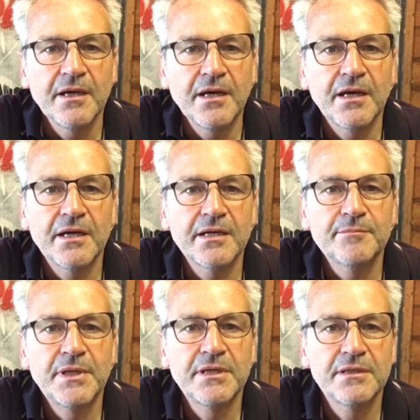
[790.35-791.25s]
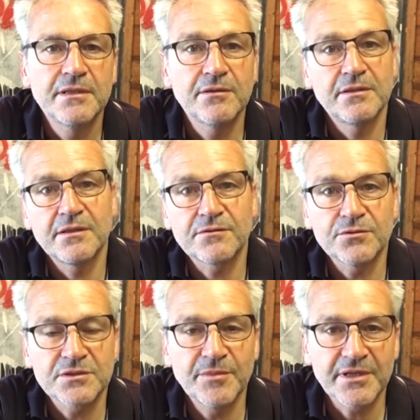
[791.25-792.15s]
Of
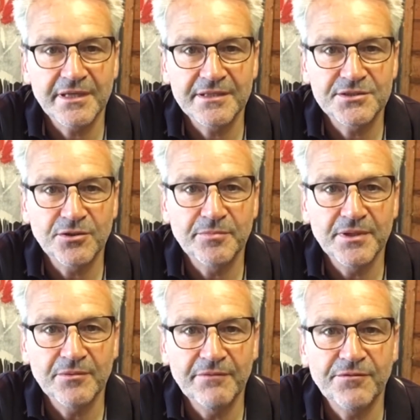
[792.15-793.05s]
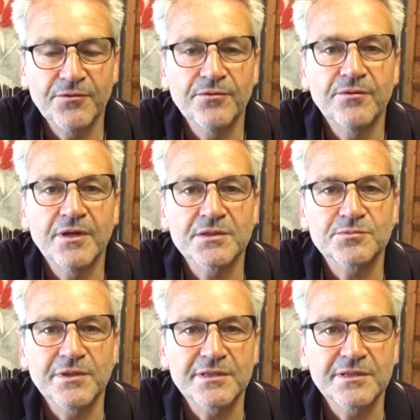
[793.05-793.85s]
course I might get the job that I went for last week,